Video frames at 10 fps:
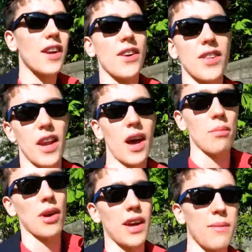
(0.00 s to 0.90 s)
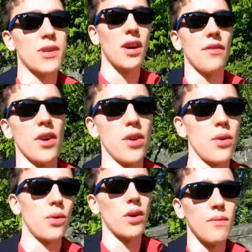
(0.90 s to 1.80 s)
to go to the library and get myself a
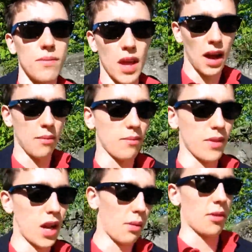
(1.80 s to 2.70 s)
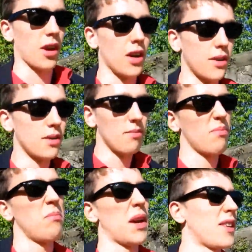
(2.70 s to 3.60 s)
new library card,
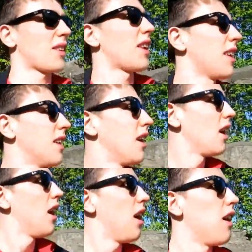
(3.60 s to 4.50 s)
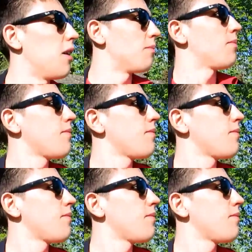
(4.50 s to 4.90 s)
basically. Because